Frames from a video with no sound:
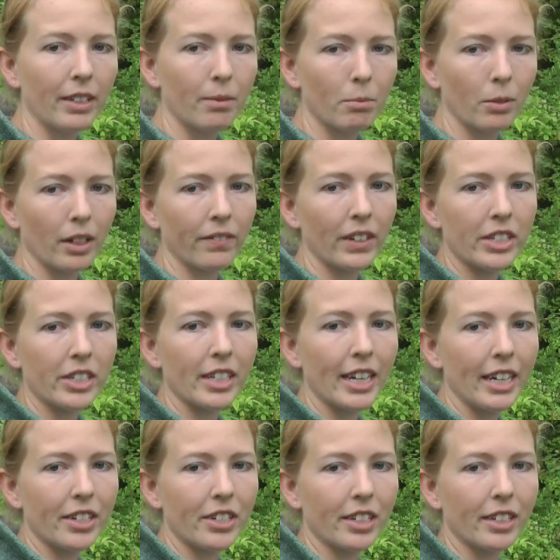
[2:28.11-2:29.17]
more
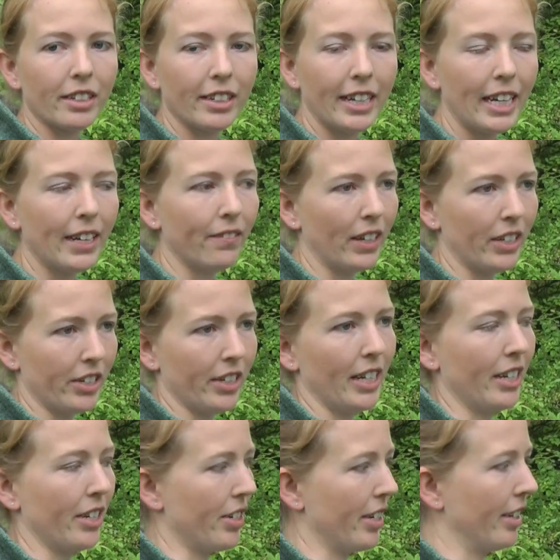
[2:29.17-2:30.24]
vegetation, native
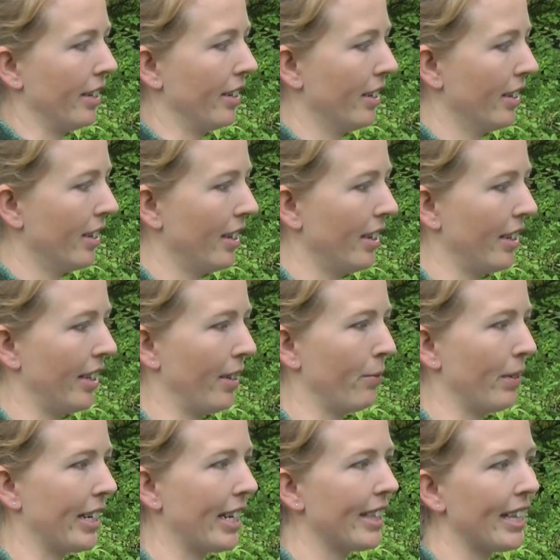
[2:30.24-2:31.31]
vegetation,
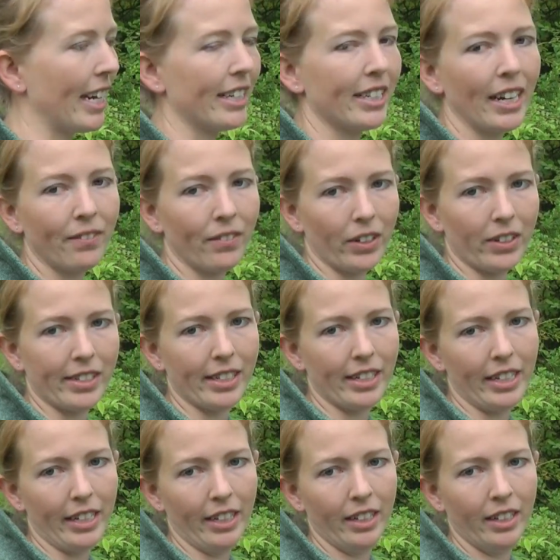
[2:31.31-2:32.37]
then we get that
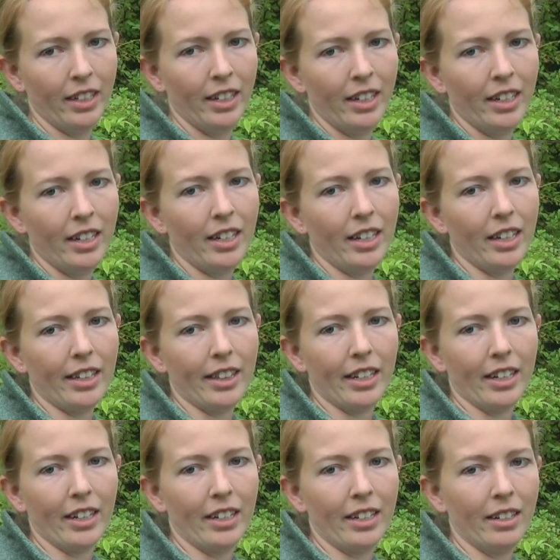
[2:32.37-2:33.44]
diversity in
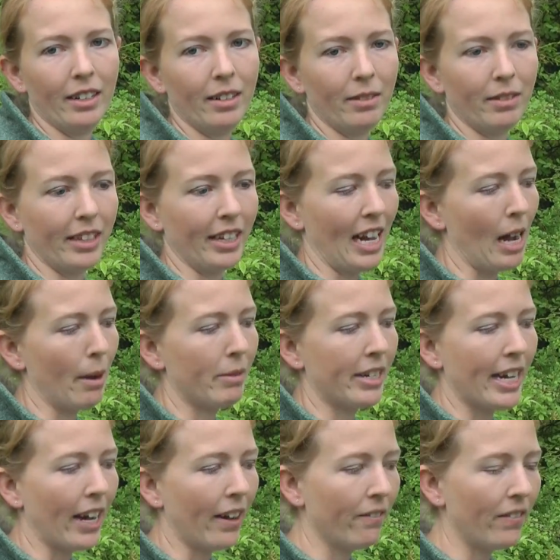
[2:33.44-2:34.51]
there, and the
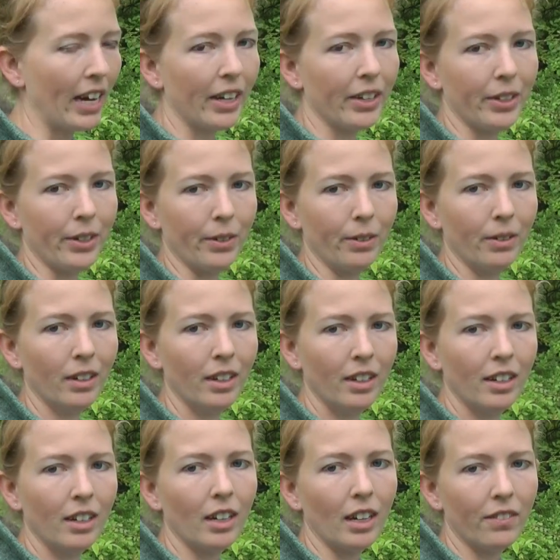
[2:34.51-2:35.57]
habitat value
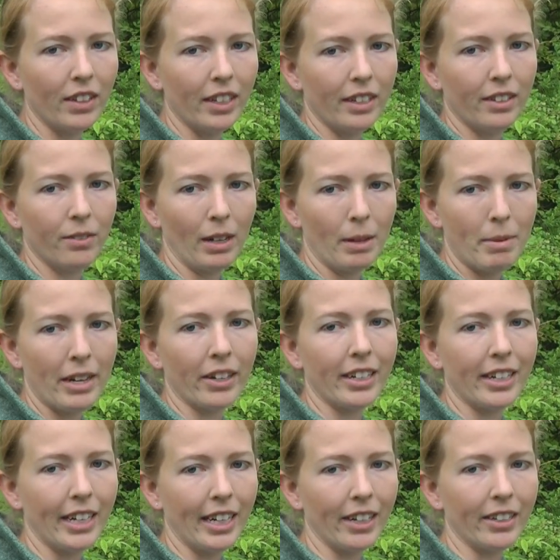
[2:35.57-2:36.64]
of the
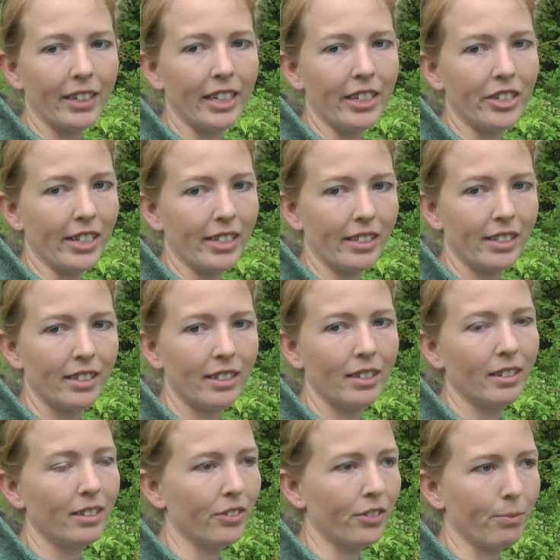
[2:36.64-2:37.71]
riparian area just
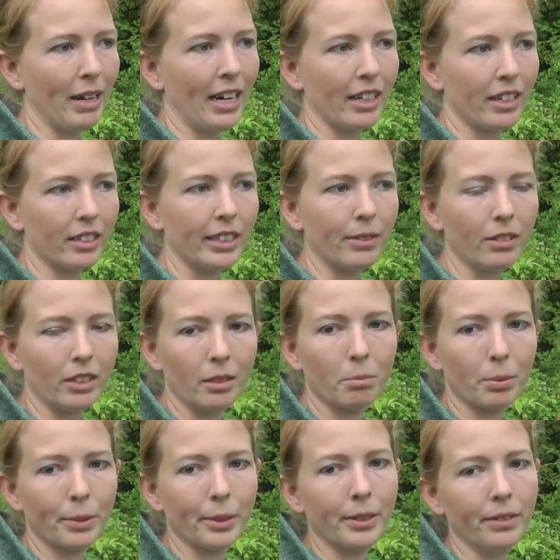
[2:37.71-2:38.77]
dramatically will
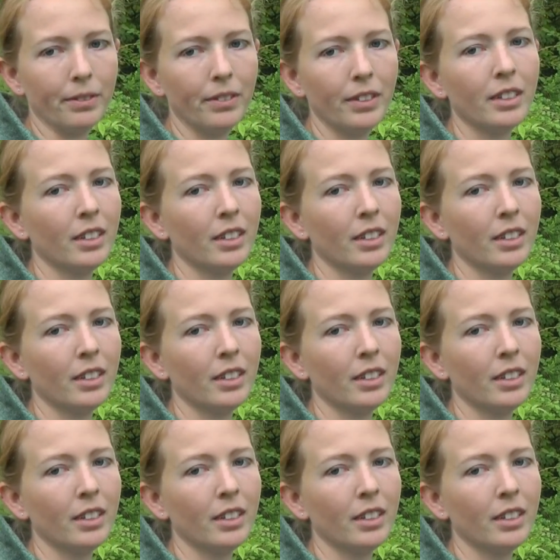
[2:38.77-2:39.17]
improve.